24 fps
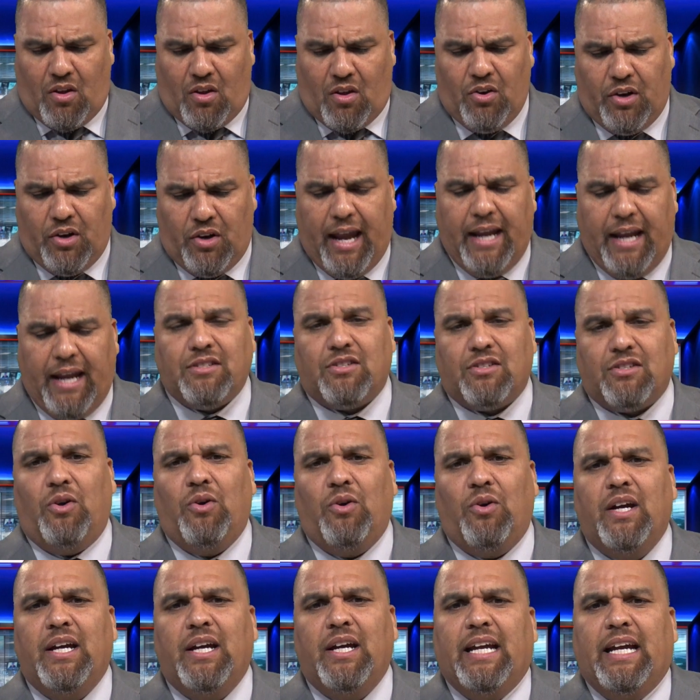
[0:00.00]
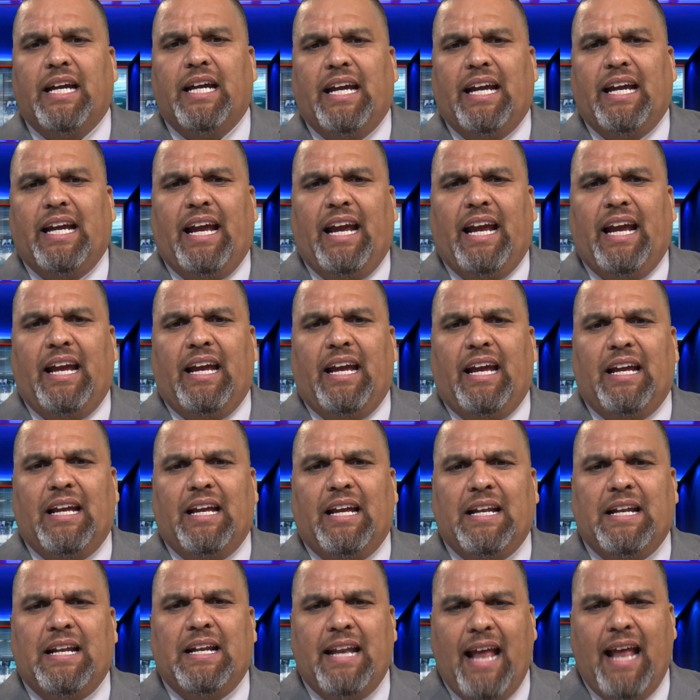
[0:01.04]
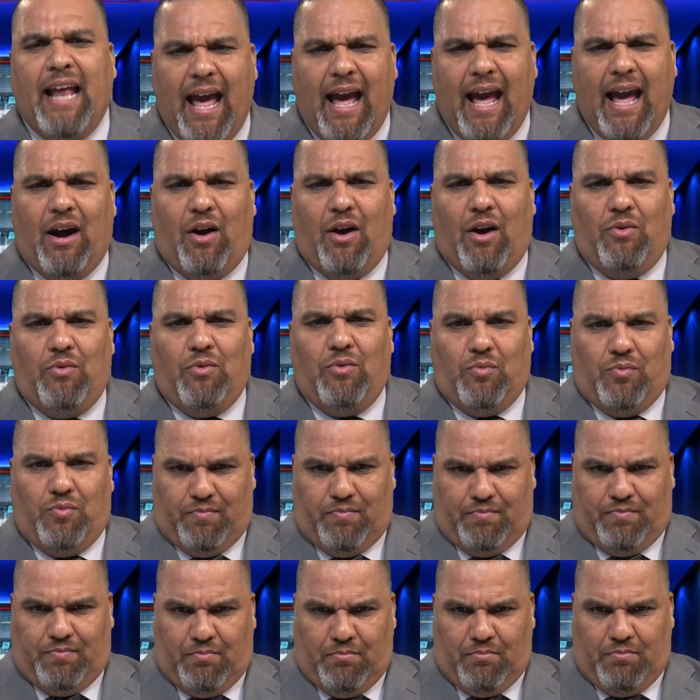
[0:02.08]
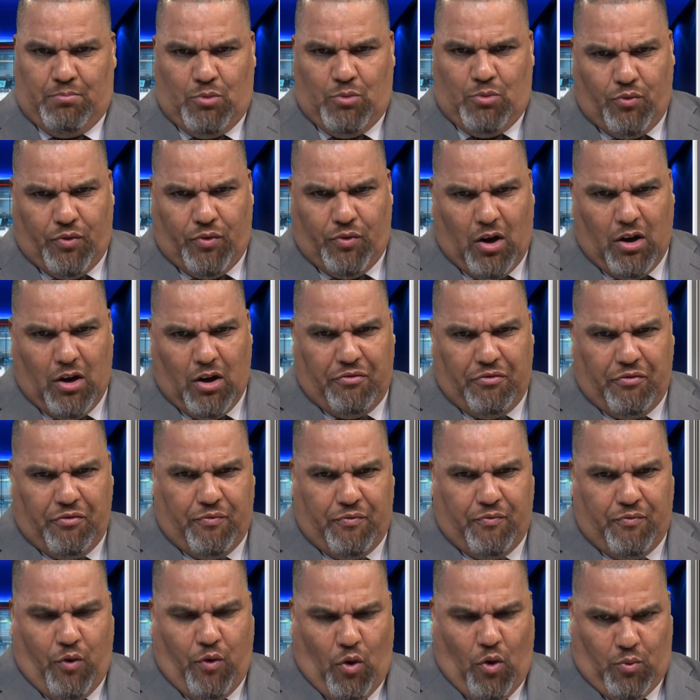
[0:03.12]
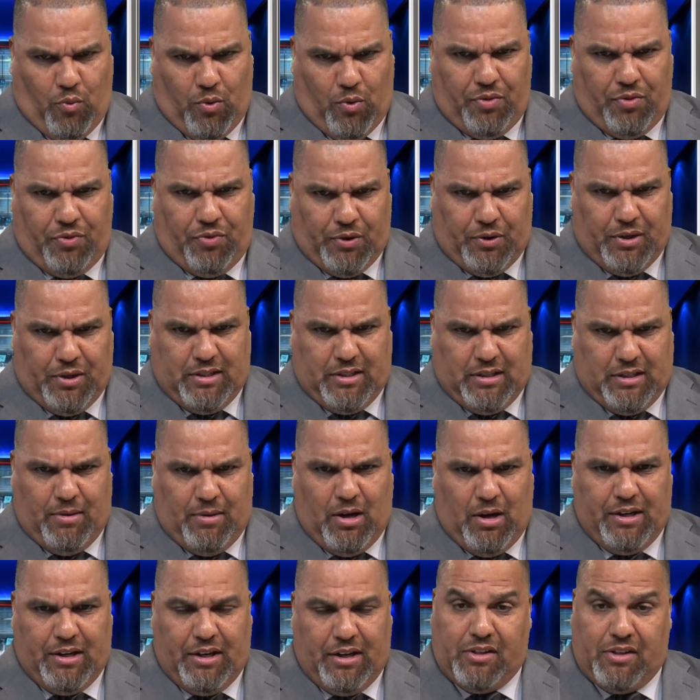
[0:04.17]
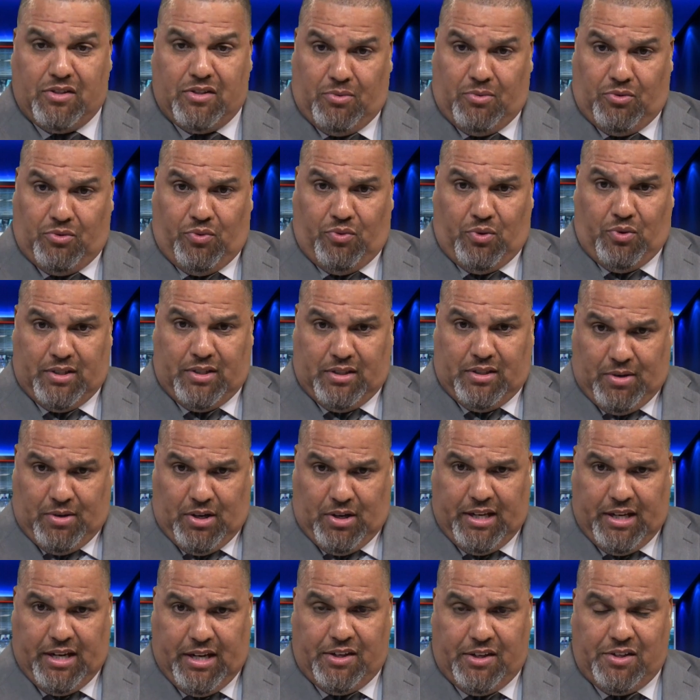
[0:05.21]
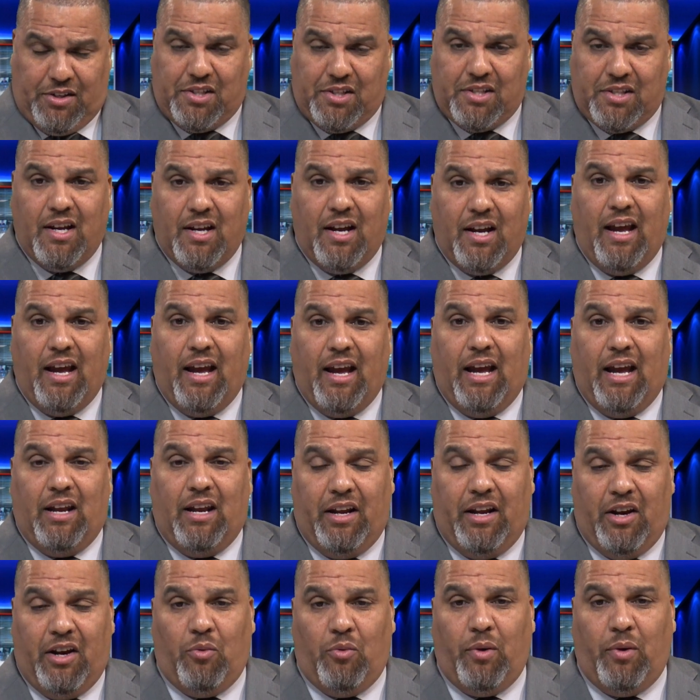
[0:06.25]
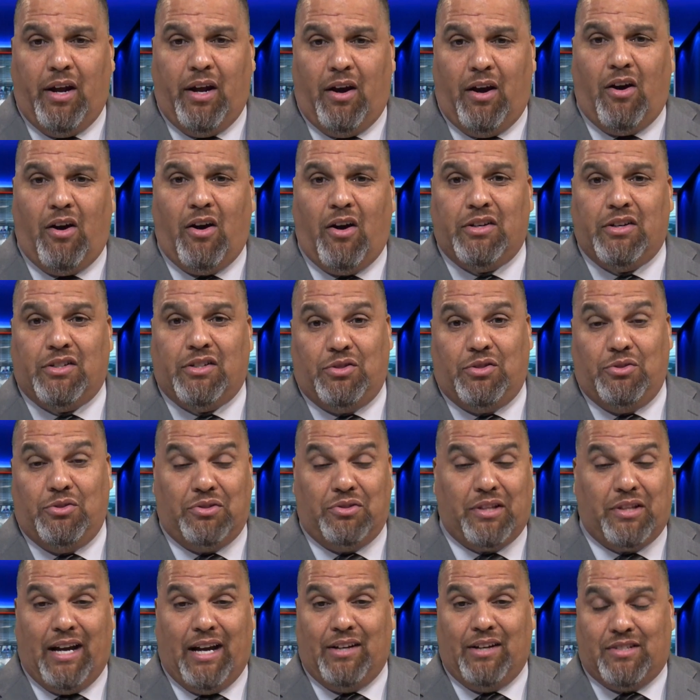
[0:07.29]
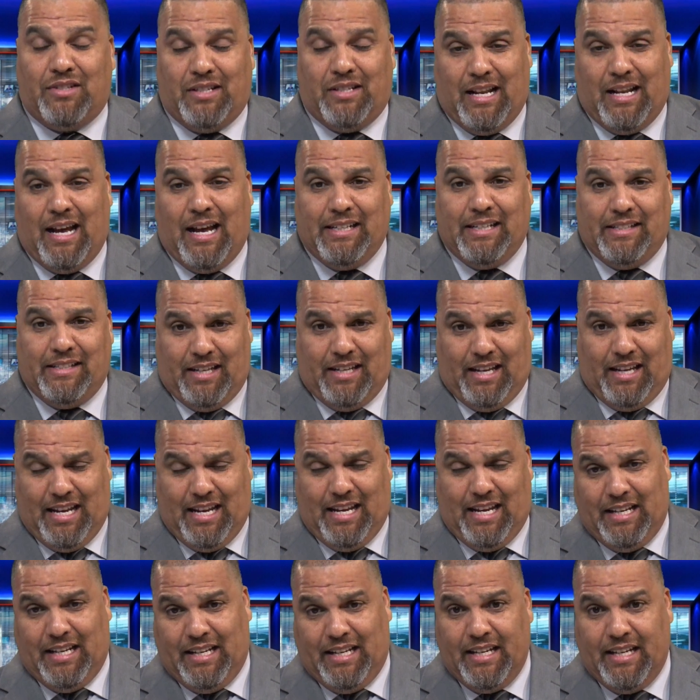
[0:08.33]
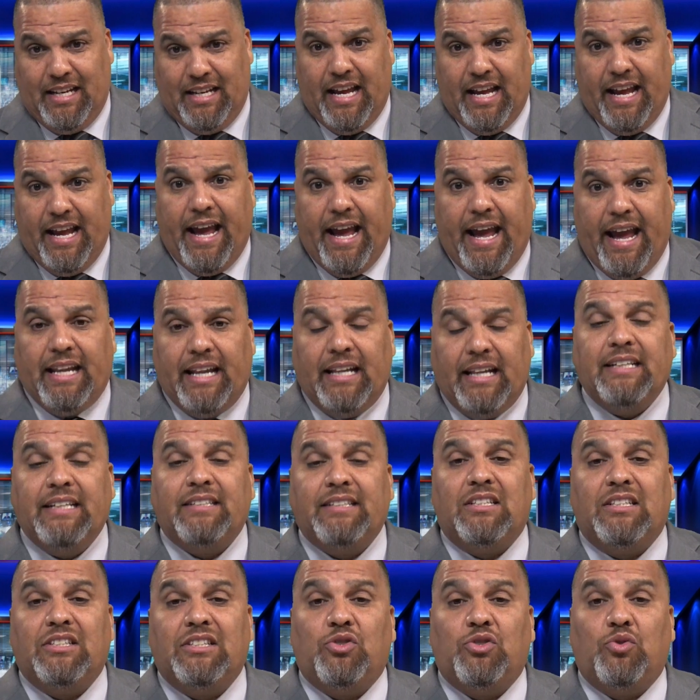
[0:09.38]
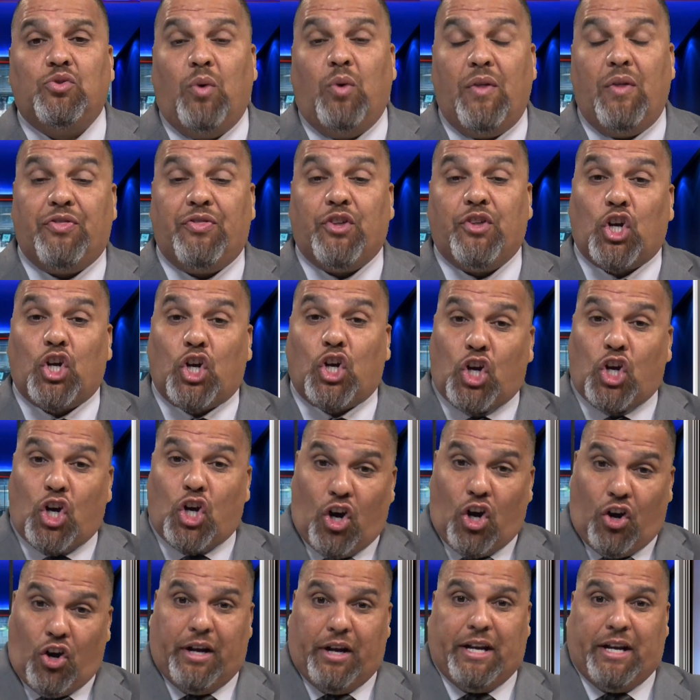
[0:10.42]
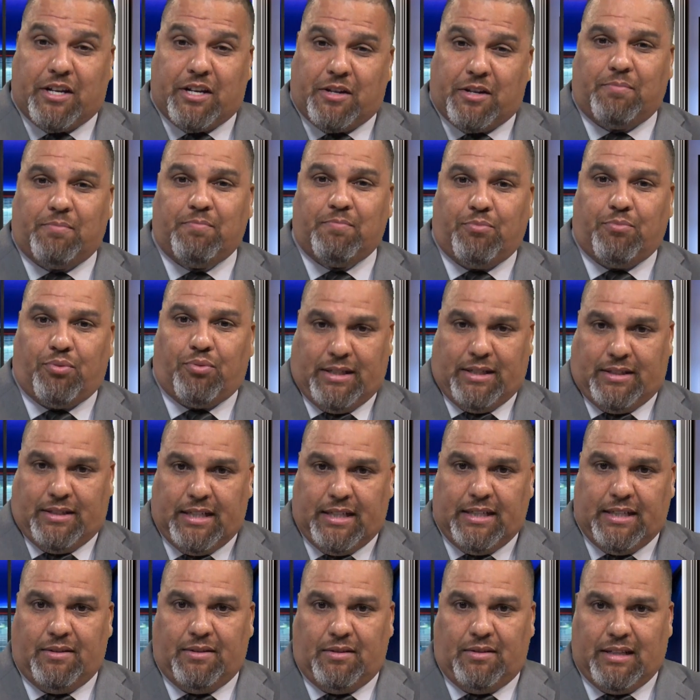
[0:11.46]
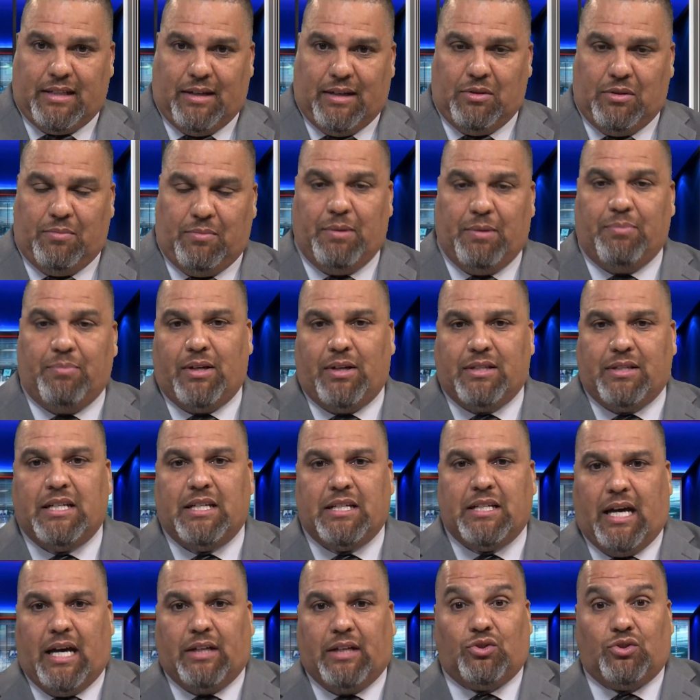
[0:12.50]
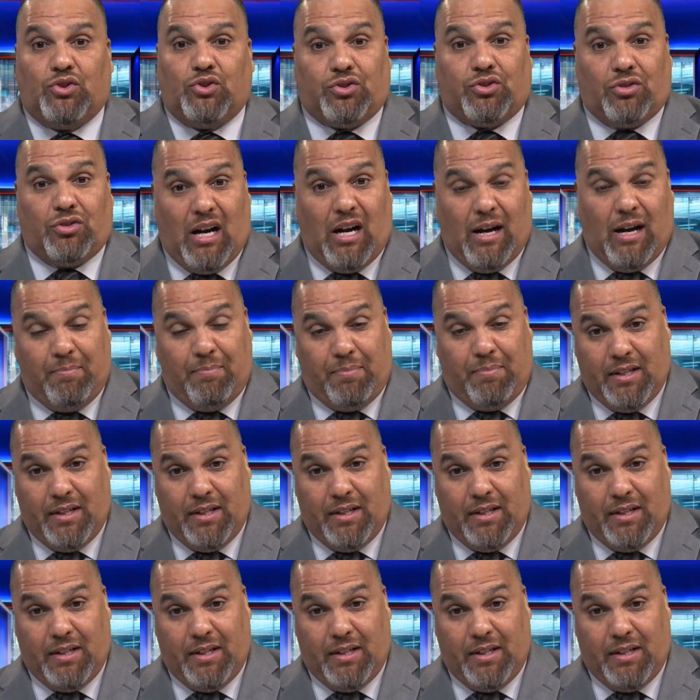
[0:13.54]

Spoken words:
Okay, so now move on forward 30 some odd years, almost 40 some odd years, and here we are in 2019, and listen to what the current president, that would be President Donald Trump,